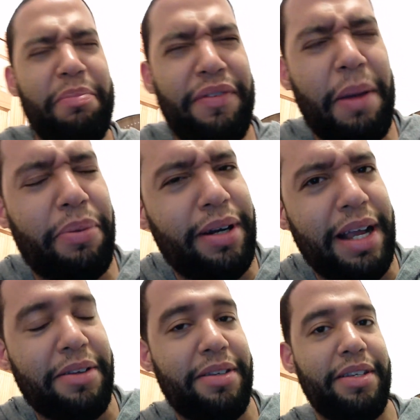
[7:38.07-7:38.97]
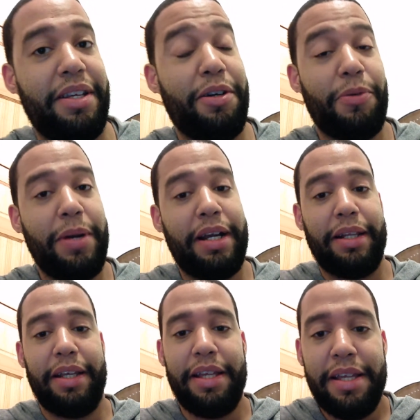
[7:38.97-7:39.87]
me if I pronounced this
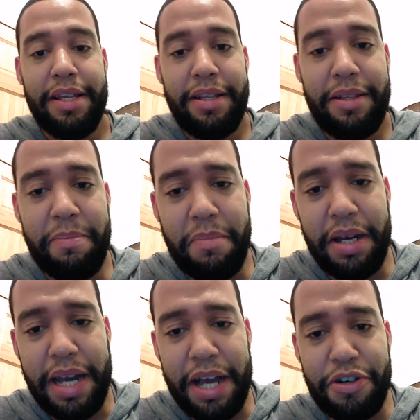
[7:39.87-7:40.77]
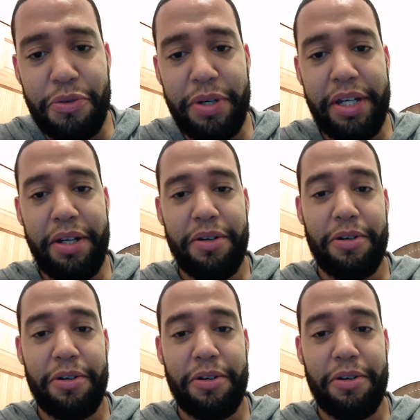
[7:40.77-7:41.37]
incorrectly. The Menagerie,